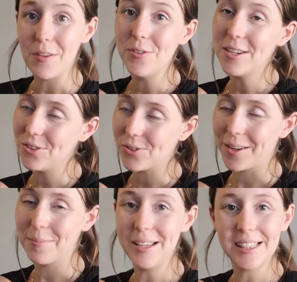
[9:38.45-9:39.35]
If you did enjoy
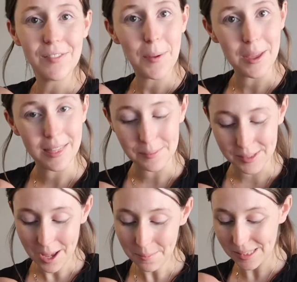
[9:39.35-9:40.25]
it, please give it a big
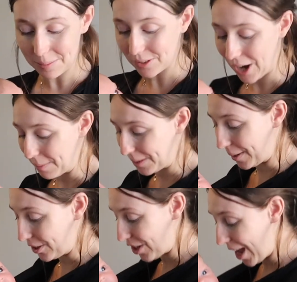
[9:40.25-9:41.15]
thumbs up, subscribe to
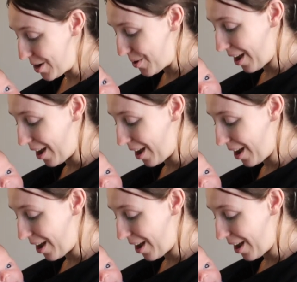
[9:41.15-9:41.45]
my channel.